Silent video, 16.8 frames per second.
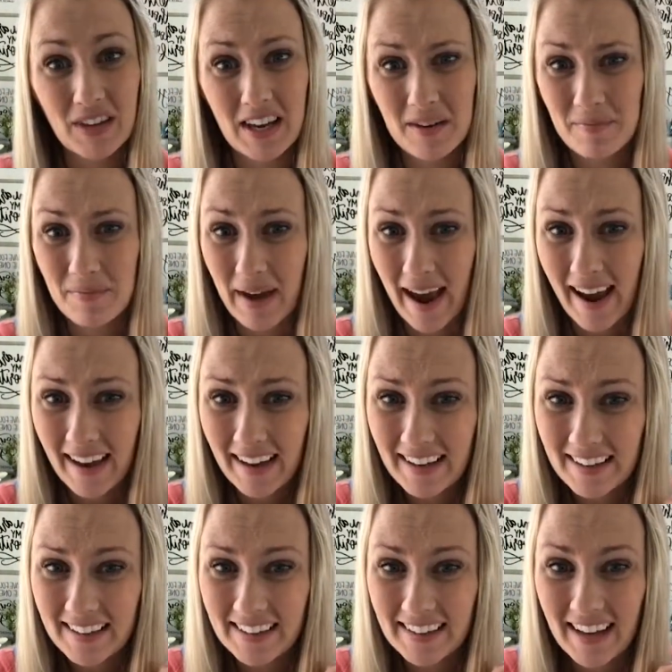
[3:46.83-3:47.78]
Looking
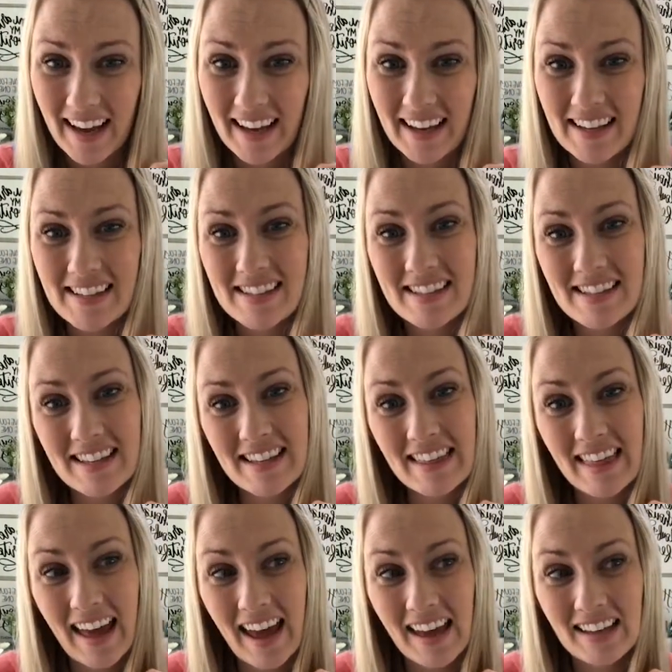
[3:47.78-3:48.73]
back, I can
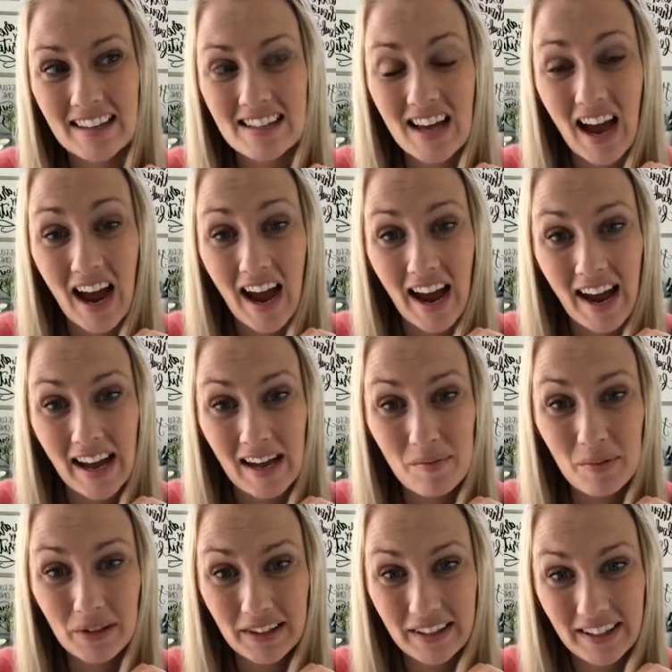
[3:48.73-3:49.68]
see that
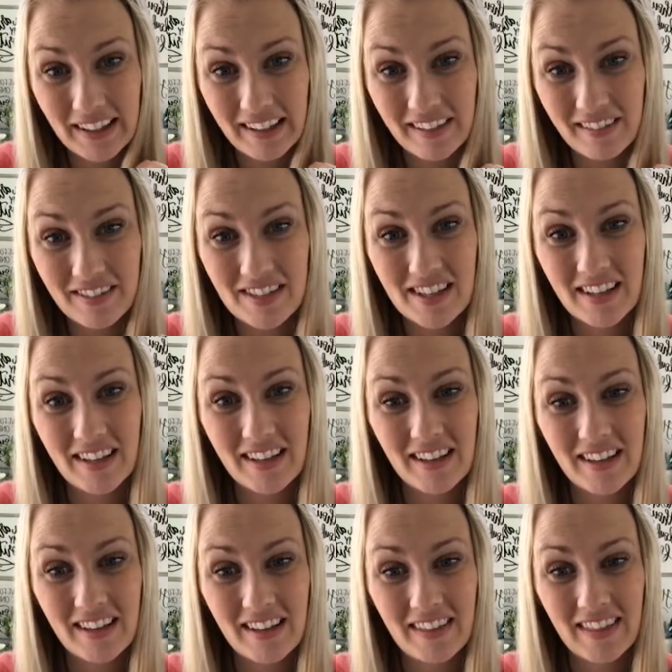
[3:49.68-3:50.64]
I believed
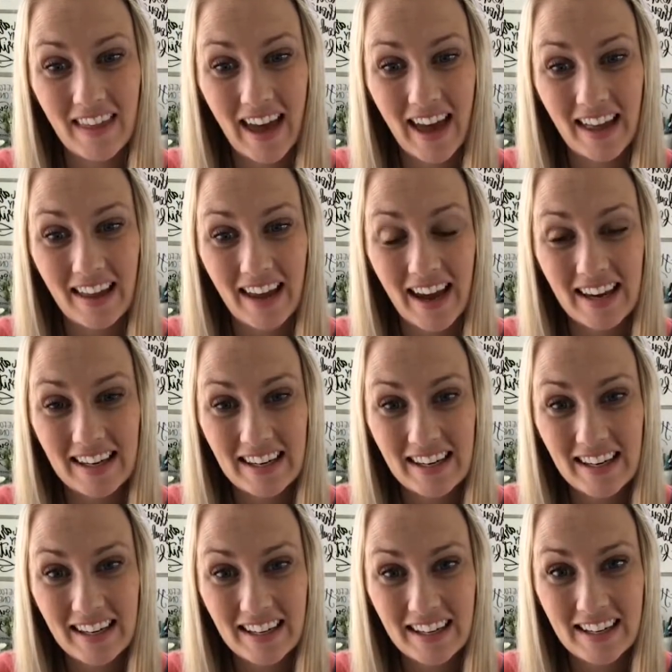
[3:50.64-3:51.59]
that I
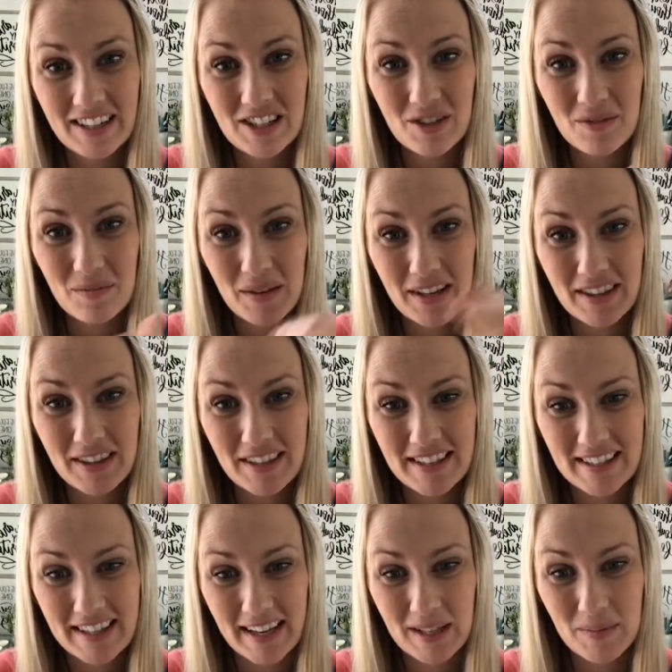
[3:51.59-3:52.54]
needed to meet
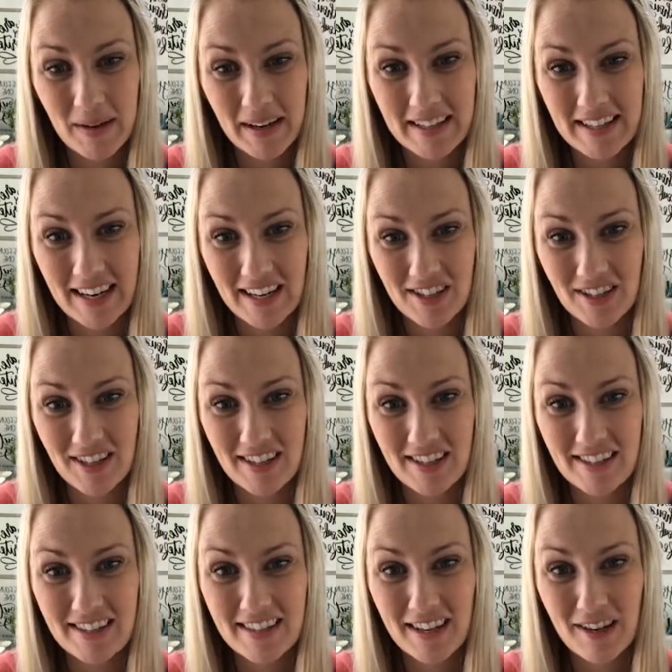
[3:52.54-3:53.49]
these
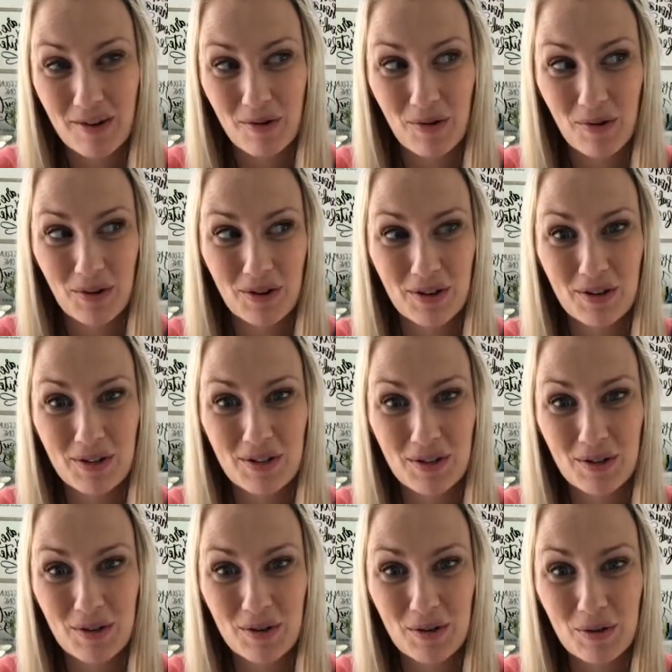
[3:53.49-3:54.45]
expectations in order
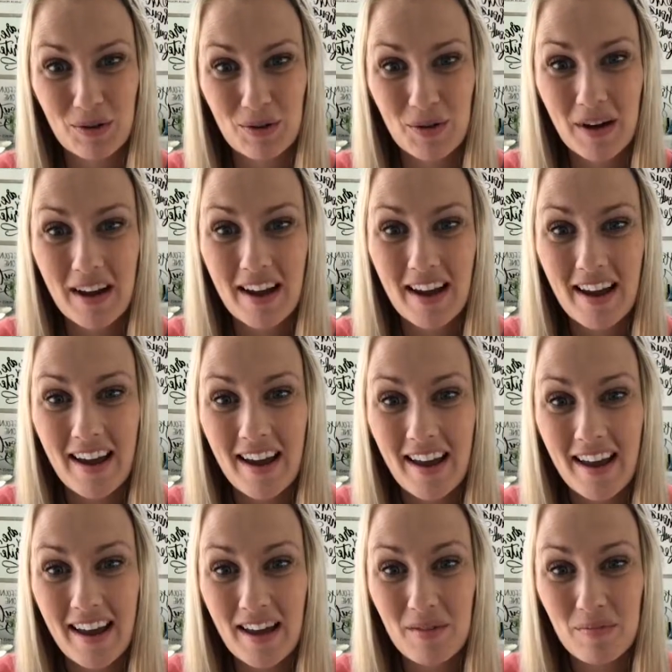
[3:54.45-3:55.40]
to
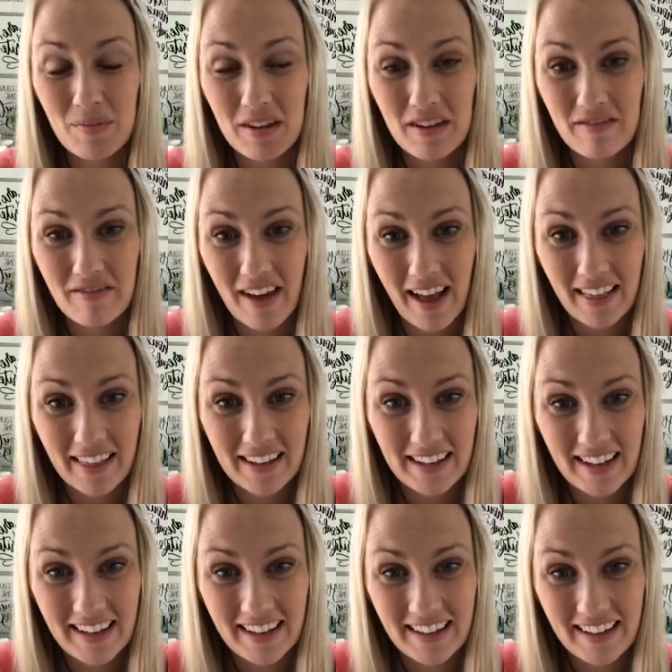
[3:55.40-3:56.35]
be
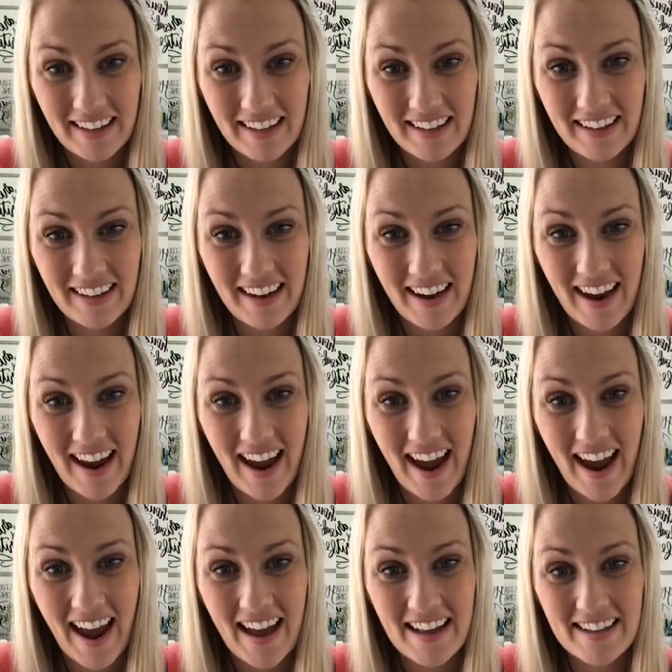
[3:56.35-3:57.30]
validated
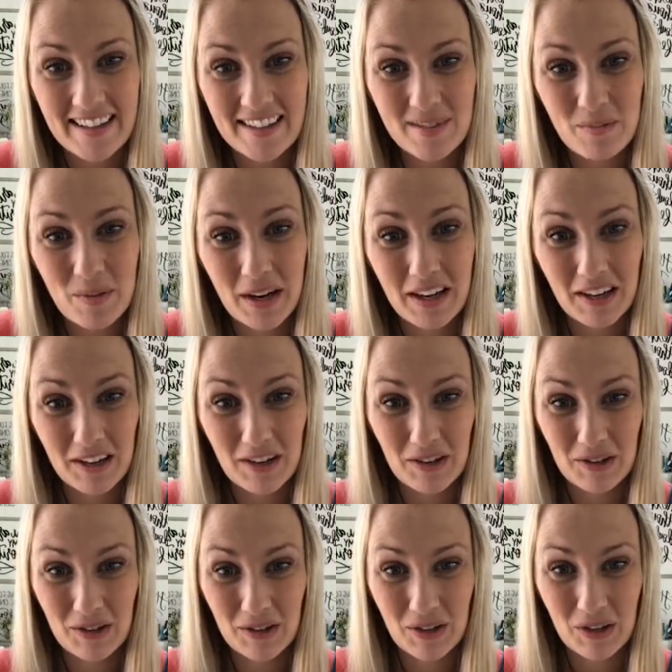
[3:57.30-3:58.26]
as being a
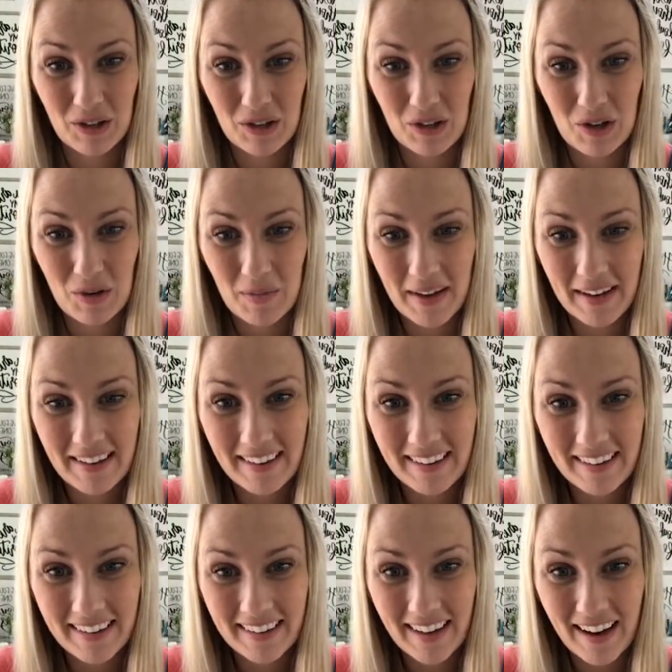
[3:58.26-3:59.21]
good
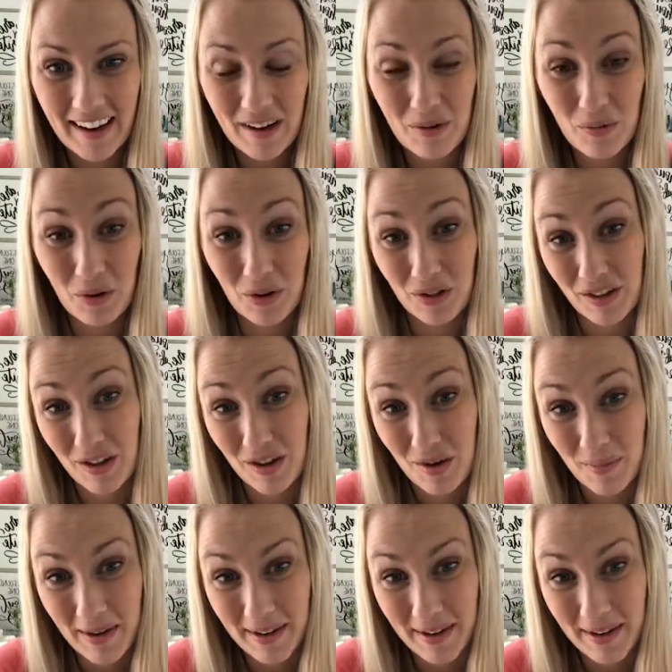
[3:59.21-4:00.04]
human, a worthy